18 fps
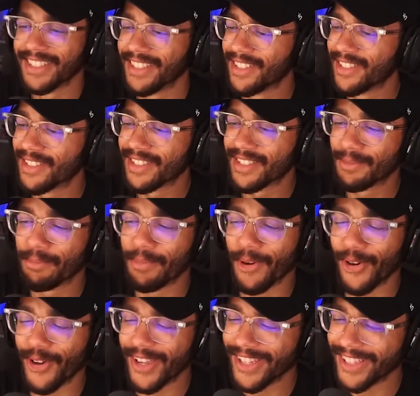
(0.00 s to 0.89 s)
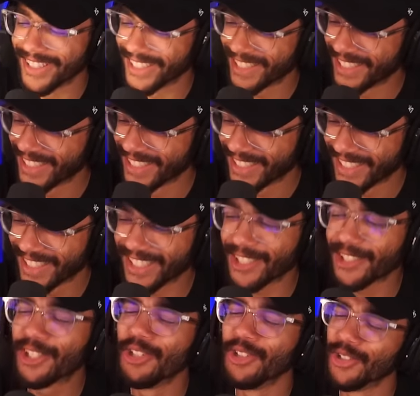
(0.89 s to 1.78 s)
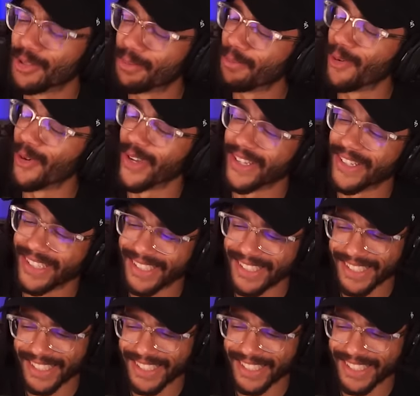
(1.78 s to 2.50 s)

Spoiled. A little too spoiled.